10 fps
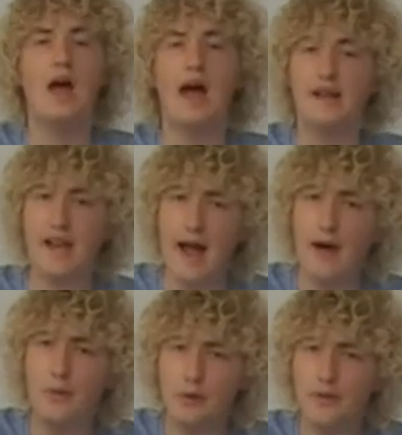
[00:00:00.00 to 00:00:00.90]
And
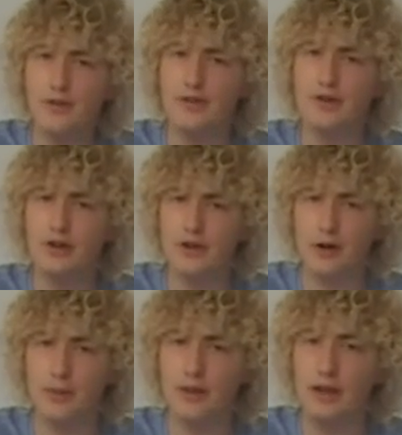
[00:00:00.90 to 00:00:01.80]
now we return to
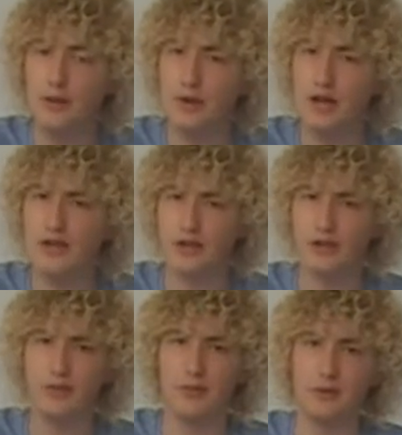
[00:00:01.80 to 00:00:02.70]
Europe in the
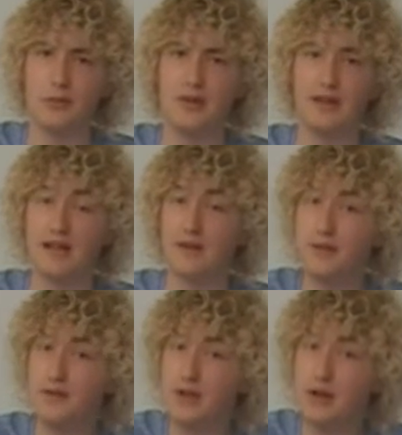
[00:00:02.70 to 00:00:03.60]
Renaissance, between the late
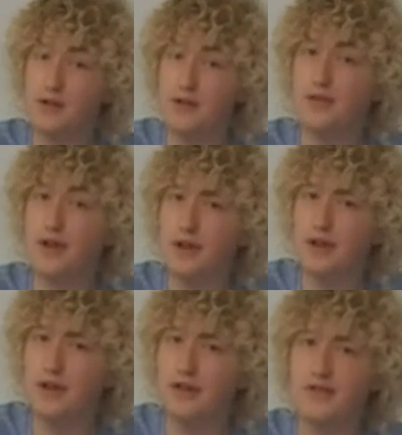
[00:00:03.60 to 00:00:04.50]
1500s and
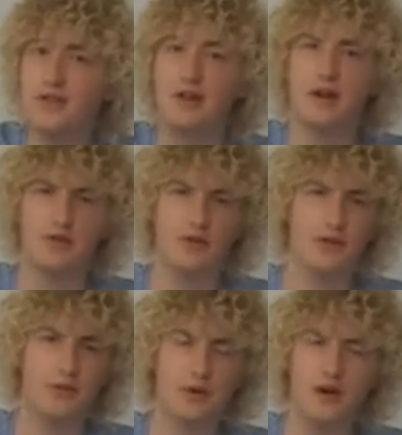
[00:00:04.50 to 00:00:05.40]
early
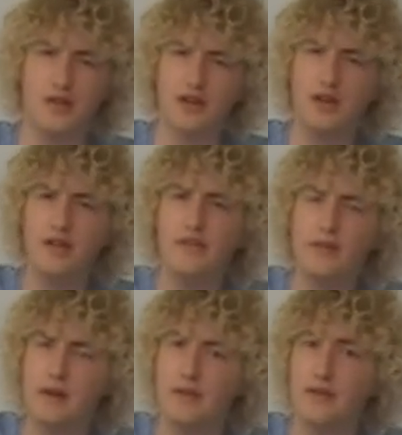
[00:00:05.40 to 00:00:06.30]
1600s, where our scientific
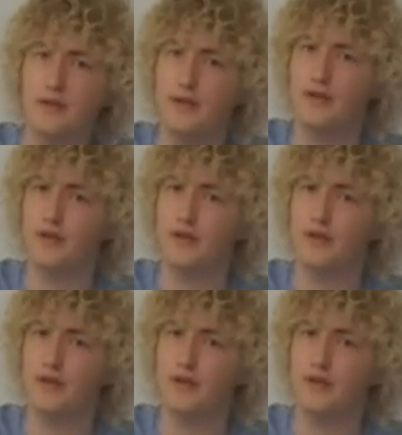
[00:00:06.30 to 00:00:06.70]
method further